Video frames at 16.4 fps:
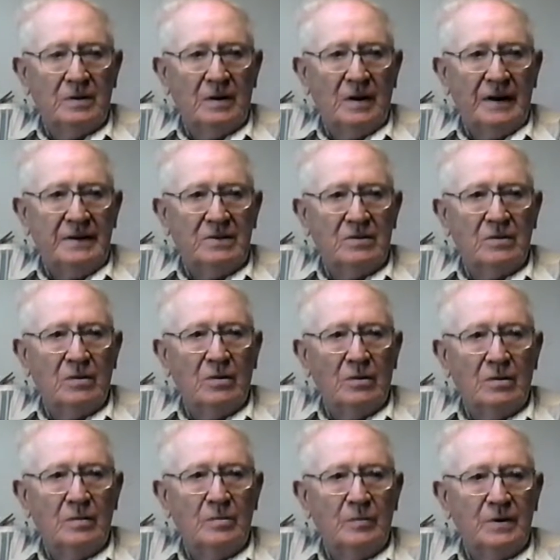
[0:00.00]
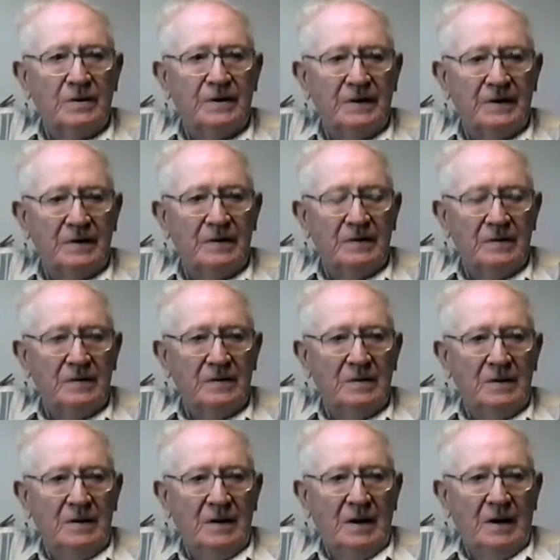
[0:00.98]
later on, but then
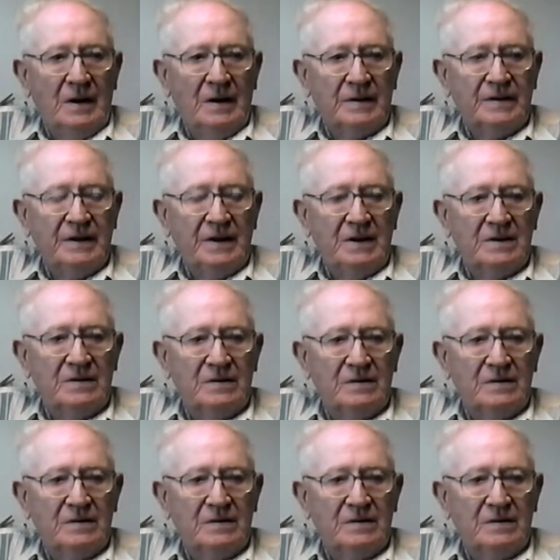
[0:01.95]
I can't